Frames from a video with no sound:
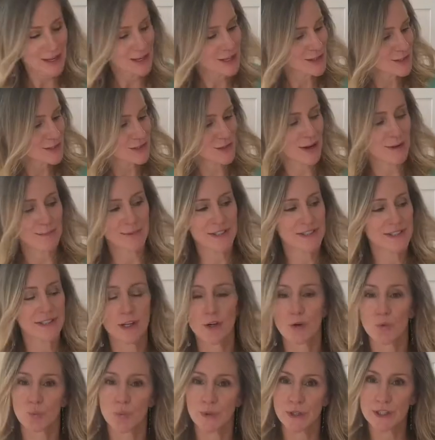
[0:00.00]
So I'm just
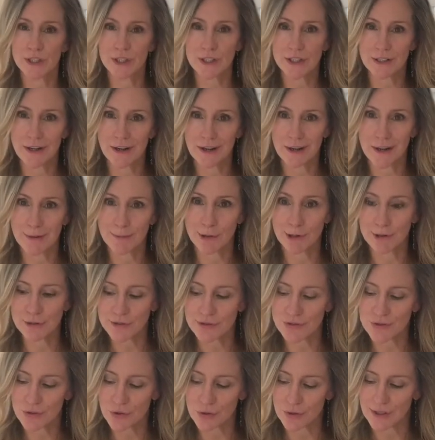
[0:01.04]
going to read her
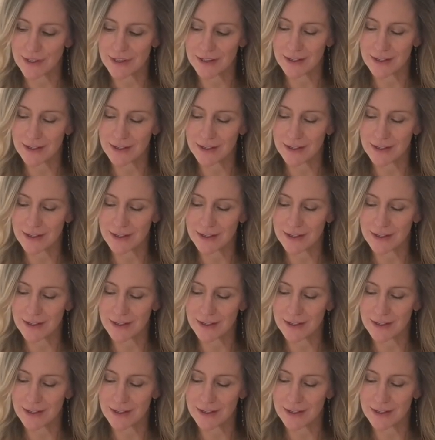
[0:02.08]
story,